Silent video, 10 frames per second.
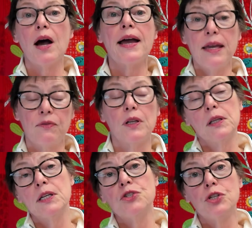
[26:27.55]
I have at
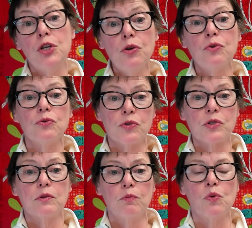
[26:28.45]
least
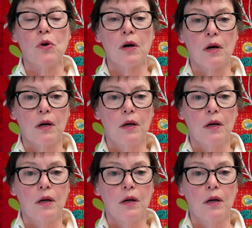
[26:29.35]
used more.